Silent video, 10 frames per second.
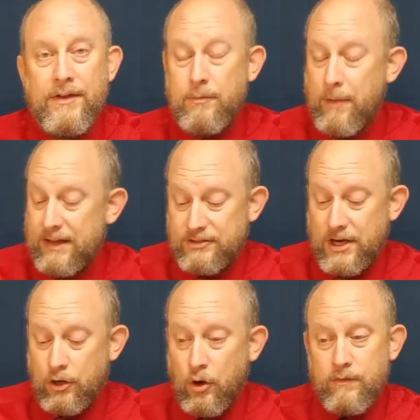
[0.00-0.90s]
You might
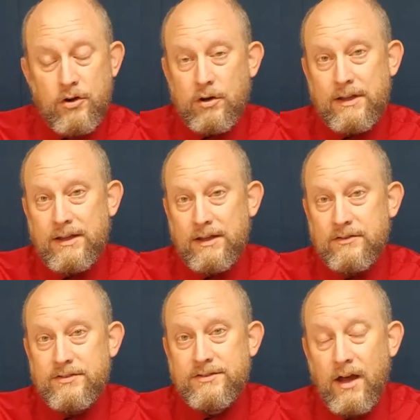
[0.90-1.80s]
check over your
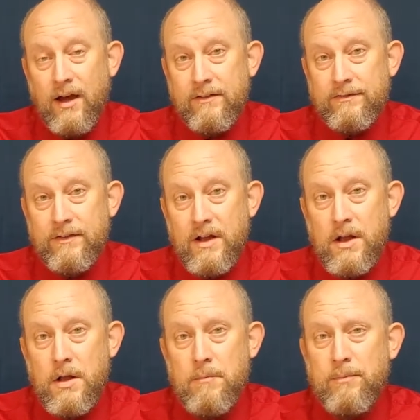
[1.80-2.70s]
kids' stuff,
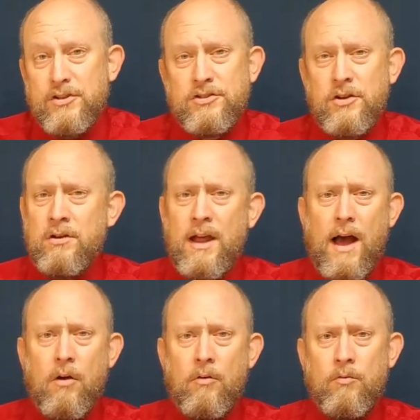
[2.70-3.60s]
but you're
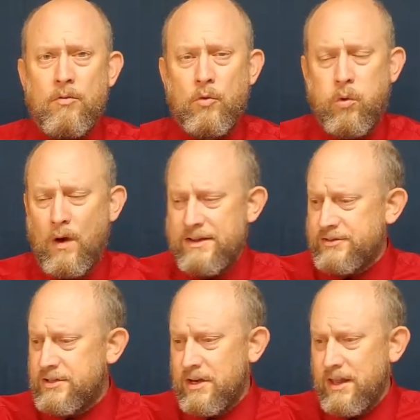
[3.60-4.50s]
not
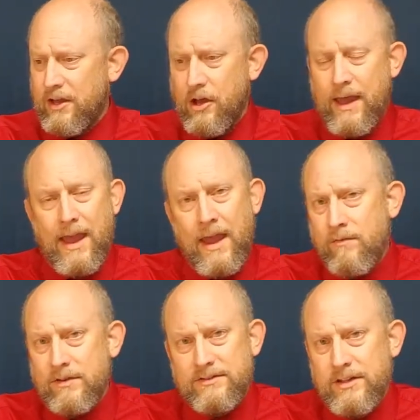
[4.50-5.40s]
questioning
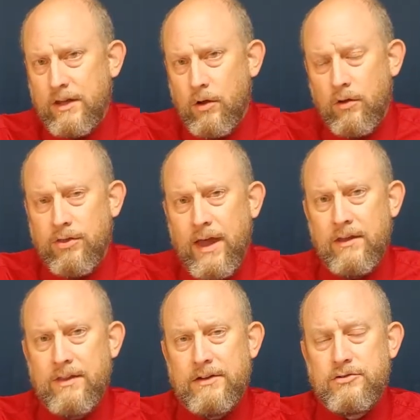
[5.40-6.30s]
every single
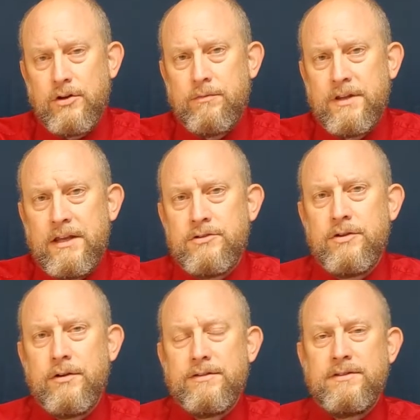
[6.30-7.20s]
thing that your
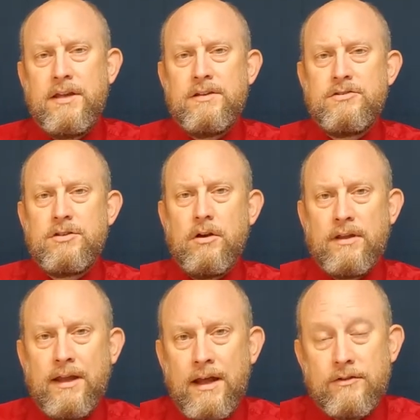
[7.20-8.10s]
teacher is teaching your
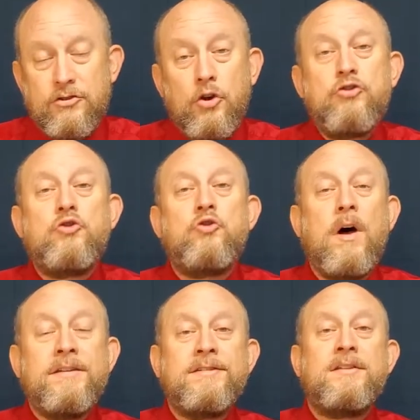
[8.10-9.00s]
kids. You're
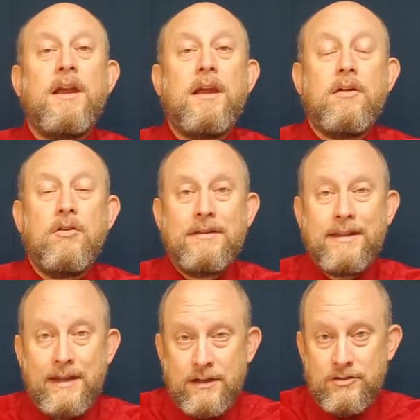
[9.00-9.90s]
trusting your
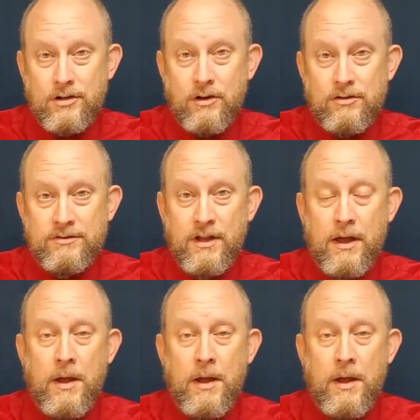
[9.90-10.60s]
teachers